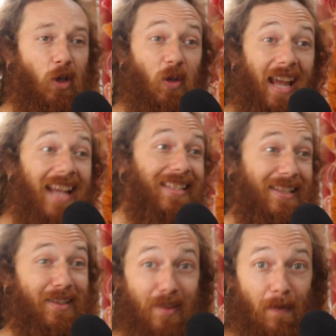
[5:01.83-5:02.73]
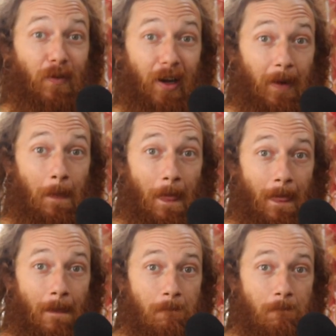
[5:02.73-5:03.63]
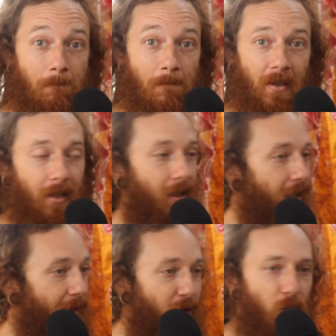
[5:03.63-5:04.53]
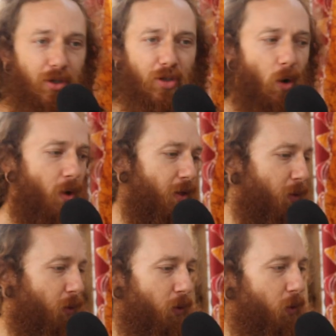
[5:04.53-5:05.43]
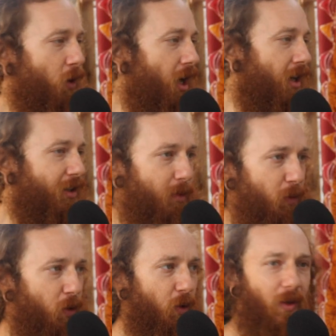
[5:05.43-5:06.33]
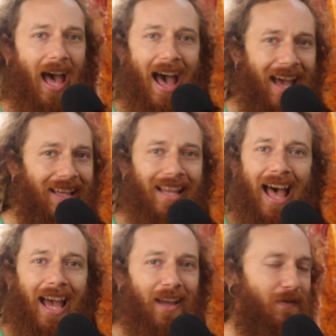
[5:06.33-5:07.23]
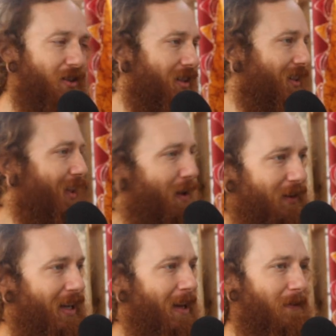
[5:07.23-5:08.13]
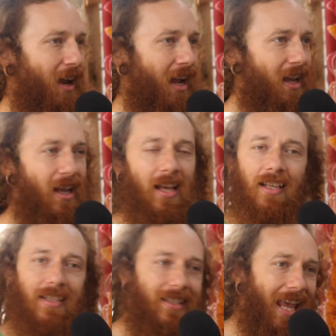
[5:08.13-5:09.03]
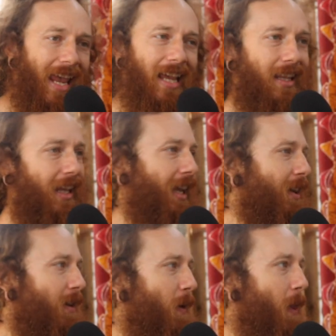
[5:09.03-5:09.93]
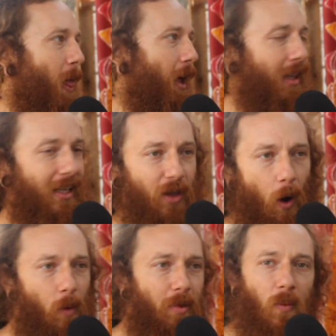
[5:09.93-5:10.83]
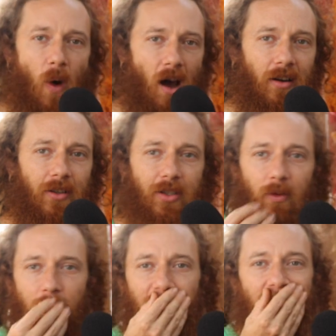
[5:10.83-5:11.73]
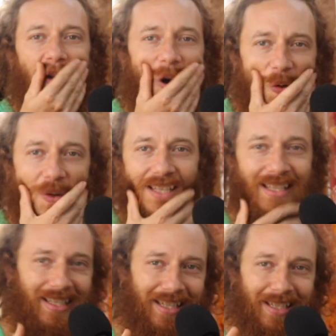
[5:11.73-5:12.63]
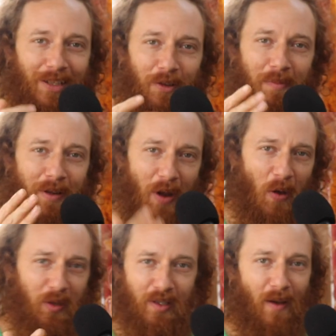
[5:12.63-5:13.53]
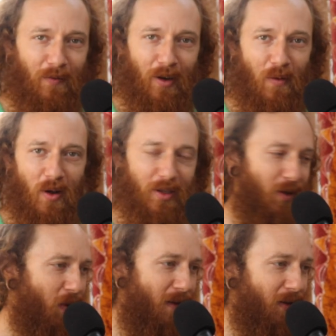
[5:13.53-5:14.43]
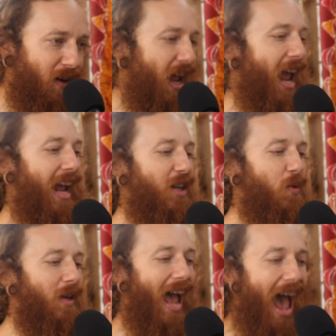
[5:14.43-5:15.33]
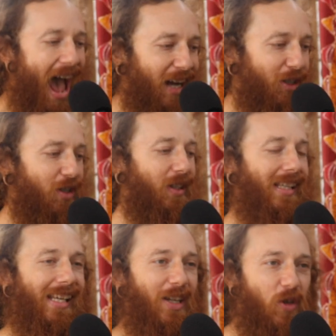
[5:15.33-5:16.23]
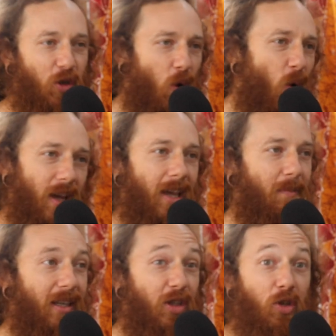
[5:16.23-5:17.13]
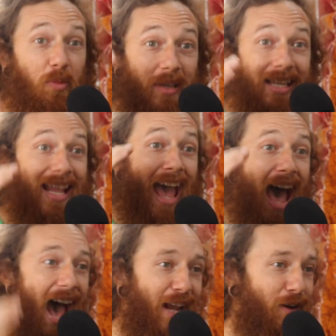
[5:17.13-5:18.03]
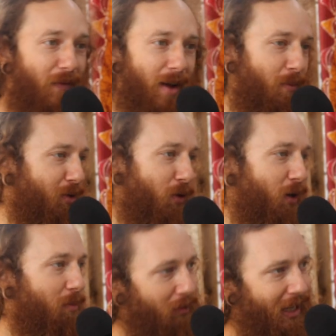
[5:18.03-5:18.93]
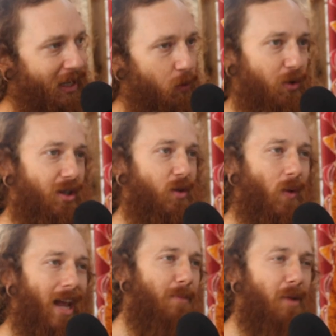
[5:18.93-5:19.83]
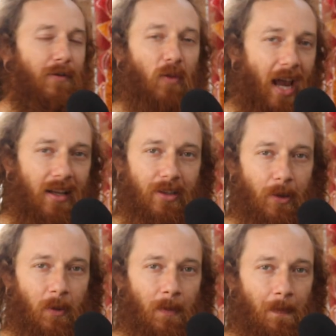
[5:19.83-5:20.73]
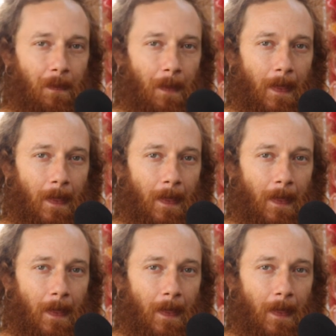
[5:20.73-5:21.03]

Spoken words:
is what creates the suffering. if you were just going through smooth, high on life, just loving it, right? Sailing in these open waters, there would be no resistance. There would be no suffering whatsoever. And you would actually enjoy it because you'd be in that higher vibratory place, which is right above gratitude,